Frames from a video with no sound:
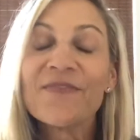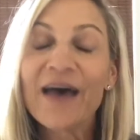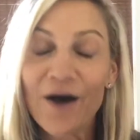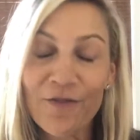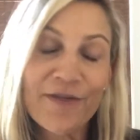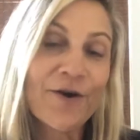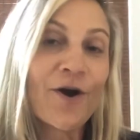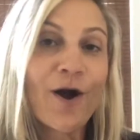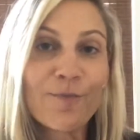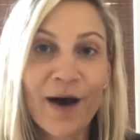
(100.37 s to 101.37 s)
the healthier
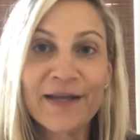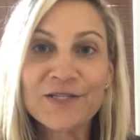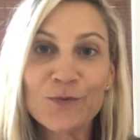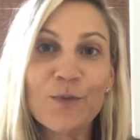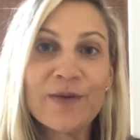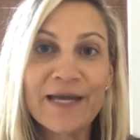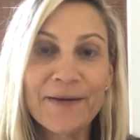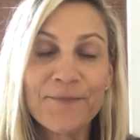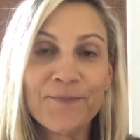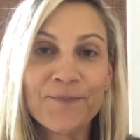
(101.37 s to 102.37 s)
our bodies will
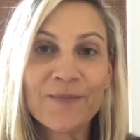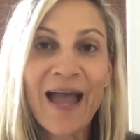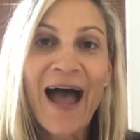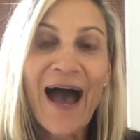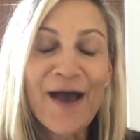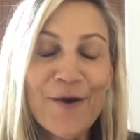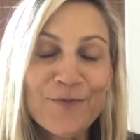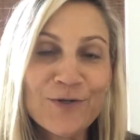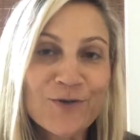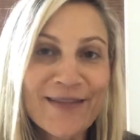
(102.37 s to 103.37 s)
be. I hope
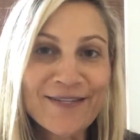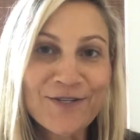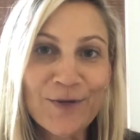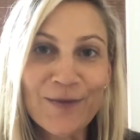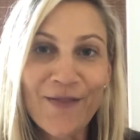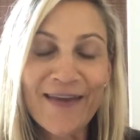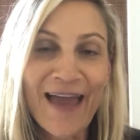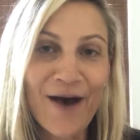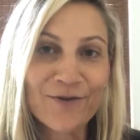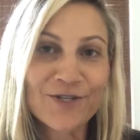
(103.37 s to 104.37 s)
you enjoyed this sermon on the
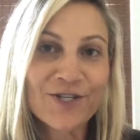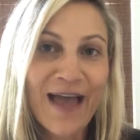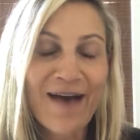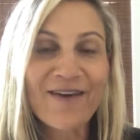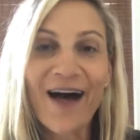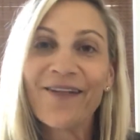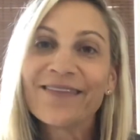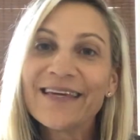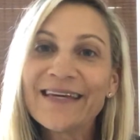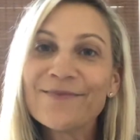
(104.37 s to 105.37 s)
couch. Have a
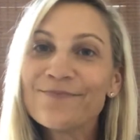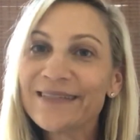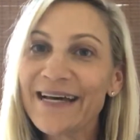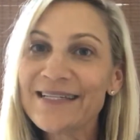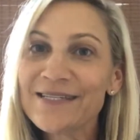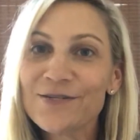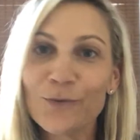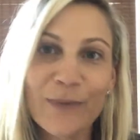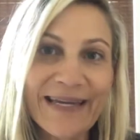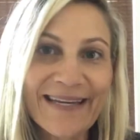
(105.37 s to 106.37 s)
healthy and blessed
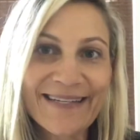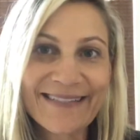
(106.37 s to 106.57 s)
week.